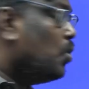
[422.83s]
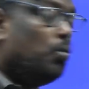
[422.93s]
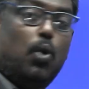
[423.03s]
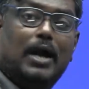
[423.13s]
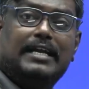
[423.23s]

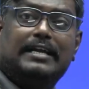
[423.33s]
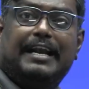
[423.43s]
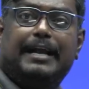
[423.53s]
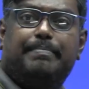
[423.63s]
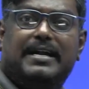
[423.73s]
water
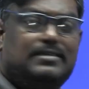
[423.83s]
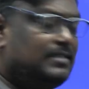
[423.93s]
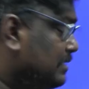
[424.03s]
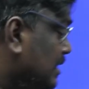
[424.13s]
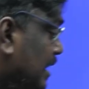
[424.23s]
treatments,
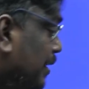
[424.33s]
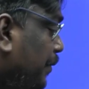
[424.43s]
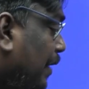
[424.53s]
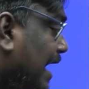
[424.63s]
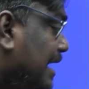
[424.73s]

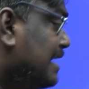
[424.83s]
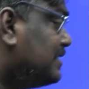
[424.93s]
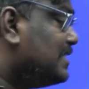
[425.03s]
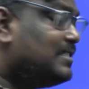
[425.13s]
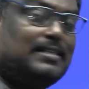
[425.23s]
drainage
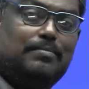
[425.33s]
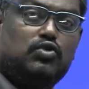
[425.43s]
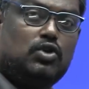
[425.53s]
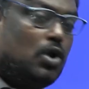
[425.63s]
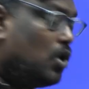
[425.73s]
systems,
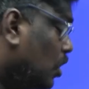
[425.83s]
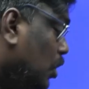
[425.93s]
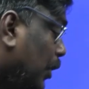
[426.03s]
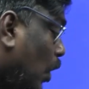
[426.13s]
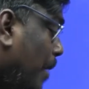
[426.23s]
crop